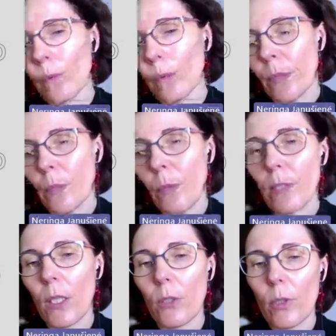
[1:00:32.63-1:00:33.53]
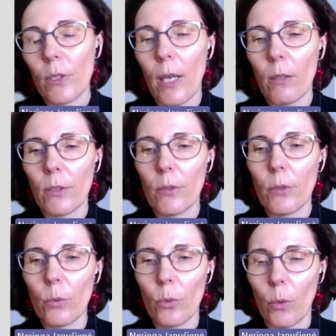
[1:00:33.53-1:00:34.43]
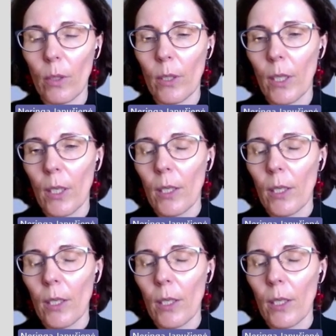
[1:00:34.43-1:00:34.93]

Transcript: 100,000 euro.